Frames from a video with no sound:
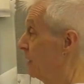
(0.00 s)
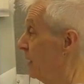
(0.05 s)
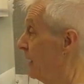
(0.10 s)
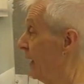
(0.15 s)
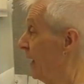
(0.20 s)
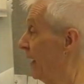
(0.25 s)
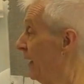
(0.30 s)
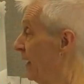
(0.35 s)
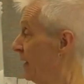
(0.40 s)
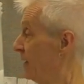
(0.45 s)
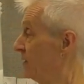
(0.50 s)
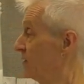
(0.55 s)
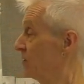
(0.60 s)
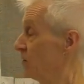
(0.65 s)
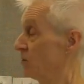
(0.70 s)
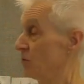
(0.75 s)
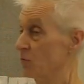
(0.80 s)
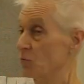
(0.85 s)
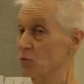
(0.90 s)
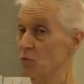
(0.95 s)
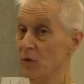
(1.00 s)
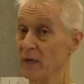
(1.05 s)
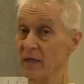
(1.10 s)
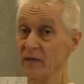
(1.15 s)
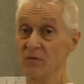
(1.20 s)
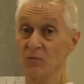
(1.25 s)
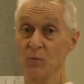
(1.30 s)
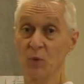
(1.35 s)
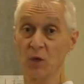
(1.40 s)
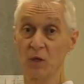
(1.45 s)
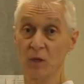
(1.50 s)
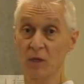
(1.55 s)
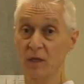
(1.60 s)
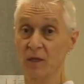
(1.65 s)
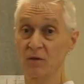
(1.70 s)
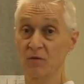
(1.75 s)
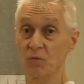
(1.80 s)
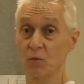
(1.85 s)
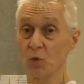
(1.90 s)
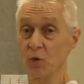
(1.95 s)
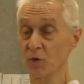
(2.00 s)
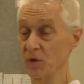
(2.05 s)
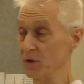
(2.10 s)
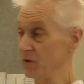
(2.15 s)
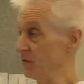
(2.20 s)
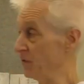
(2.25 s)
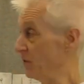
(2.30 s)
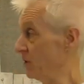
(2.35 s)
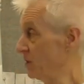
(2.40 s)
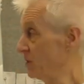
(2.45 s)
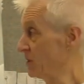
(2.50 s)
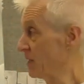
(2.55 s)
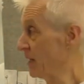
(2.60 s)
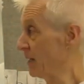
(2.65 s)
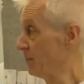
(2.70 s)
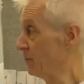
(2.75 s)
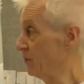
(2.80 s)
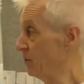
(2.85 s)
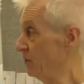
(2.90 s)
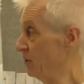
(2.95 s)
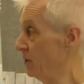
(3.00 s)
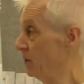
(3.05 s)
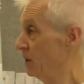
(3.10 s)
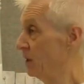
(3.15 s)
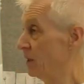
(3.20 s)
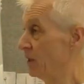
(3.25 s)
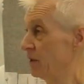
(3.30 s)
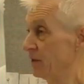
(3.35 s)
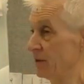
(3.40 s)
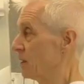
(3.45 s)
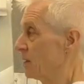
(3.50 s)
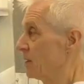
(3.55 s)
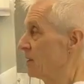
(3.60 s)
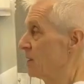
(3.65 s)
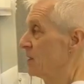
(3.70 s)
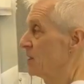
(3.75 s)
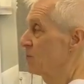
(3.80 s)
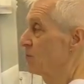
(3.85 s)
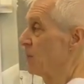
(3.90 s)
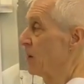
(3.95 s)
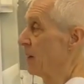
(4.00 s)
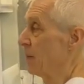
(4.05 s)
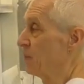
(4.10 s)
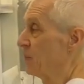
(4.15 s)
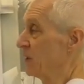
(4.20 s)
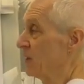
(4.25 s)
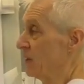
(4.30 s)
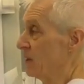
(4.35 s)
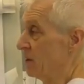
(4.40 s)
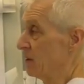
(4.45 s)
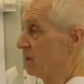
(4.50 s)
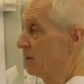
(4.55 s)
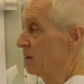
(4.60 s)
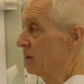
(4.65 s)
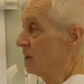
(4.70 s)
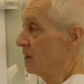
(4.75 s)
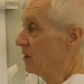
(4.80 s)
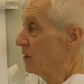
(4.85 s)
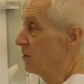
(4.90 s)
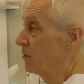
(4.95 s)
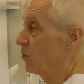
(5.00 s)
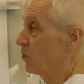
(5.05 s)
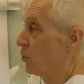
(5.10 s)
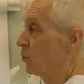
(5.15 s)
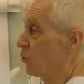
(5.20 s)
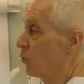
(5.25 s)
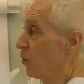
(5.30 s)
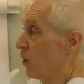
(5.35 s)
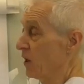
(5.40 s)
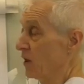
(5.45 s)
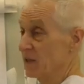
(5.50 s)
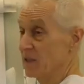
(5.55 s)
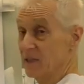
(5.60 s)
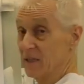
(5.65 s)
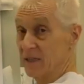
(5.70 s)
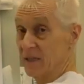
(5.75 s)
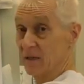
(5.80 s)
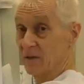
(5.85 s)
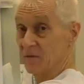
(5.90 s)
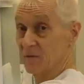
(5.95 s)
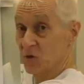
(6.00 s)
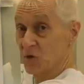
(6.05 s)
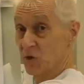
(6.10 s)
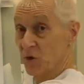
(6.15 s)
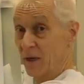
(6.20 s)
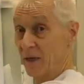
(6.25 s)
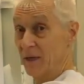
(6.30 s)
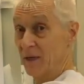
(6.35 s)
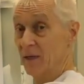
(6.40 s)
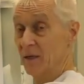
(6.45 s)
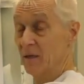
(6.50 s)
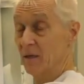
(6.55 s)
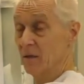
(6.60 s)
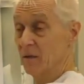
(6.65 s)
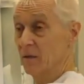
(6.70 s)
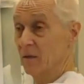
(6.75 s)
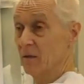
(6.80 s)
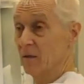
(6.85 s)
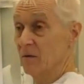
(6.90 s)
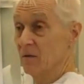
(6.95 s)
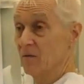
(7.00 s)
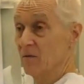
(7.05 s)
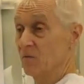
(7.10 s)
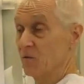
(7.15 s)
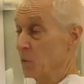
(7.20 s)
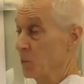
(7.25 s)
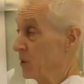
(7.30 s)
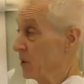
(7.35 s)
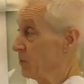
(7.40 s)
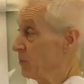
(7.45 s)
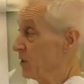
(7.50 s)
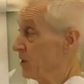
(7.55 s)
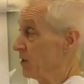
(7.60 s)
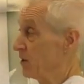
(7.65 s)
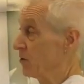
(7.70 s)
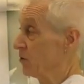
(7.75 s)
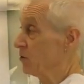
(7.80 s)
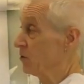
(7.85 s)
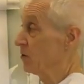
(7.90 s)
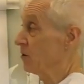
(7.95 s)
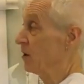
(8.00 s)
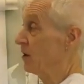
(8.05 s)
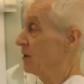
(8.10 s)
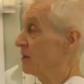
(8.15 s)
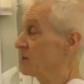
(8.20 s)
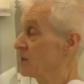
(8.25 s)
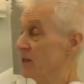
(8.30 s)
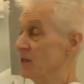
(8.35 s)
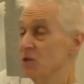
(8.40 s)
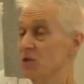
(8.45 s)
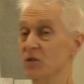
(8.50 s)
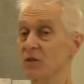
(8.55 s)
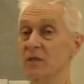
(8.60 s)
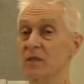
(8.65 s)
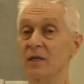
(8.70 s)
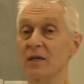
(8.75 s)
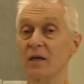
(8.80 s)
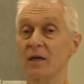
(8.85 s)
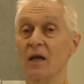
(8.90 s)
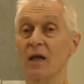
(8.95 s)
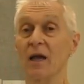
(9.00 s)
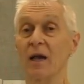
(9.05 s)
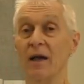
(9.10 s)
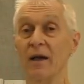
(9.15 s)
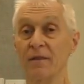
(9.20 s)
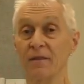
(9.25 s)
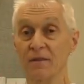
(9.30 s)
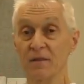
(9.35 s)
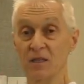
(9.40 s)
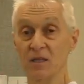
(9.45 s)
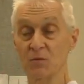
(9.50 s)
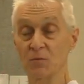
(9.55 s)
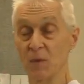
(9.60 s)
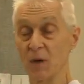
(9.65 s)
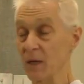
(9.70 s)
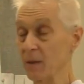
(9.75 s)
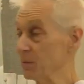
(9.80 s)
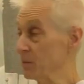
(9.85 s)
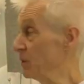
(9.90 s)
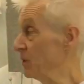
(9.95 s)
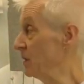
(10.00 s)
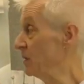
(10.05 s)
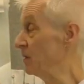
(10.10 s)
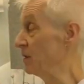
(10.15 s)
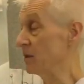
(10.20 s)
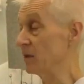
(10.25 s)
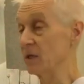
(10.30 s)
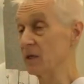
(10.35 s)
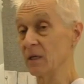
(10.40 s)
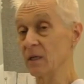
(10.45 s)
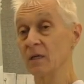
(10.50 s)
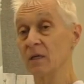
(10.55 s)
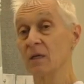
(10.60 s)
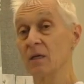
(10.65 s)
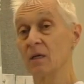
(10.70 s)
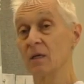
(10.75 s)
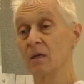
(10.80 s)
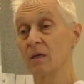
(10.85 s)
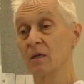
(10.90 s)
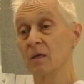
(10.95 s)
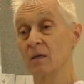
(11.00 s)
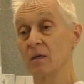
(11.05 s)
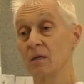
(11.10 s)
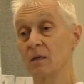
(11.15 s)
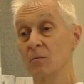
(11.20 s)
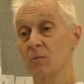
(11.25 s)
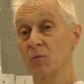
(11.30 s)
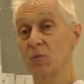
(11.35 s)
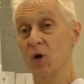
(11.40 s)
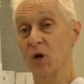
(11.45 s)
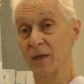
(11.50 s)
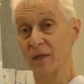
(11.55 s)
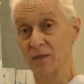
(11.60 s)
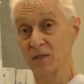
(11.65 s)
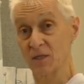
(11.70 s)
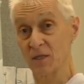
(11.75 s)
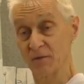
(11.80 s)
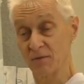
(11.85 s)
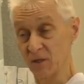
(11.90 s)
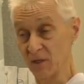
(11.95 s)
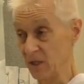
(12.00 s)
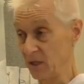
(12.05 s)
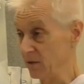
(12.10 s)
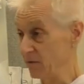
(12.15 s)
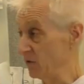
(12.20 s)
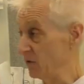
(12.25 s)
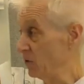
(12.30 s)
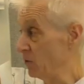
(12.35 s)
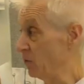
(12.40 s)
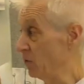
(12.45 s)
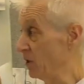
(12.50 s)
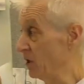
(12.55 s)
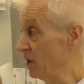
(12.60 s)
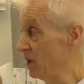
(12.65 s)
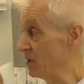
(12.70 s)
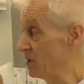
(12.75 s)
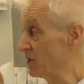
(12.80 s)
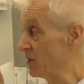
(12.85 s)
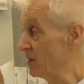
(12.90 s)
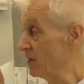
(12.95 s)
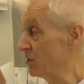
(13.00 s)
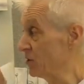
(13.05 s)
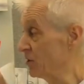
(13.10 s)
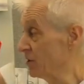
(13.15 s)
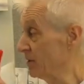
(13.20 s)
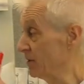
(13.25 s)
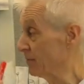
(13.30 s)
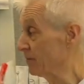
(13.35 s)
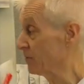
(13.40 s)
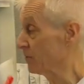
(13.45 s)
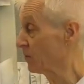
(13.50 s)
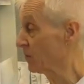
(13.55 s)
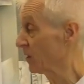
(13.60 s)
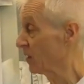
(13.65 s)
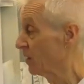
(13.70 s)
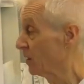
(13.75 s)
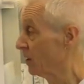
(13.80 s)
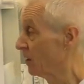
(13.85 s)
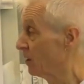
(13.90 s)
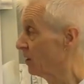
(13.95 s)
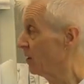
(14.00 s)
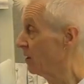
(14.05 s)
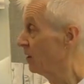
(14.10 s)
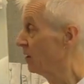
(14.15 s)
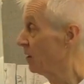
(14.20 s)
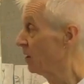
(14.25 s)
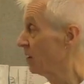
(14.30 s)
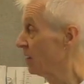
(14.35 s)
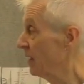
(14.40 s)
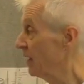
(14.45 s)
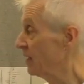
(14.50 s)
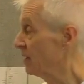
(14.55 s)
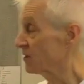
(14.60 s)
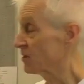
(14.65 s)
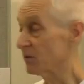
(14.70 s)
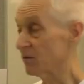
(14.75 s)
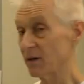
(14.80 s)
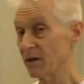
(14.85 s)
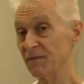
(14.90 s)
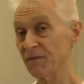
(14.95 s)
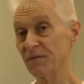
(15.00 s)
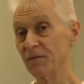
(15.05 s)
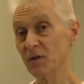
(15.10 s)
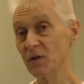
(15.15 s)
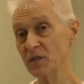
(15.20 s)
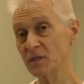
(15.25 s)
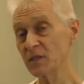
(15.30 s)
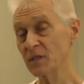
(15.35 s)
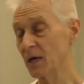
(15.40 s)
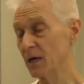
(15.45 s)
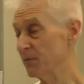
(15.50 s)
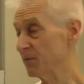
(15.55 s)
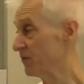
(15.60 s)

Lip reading: and rate of boiling of water, for example. This might be the quality of training for people in an organisation, and this might be the productivity of the organisation. So our first type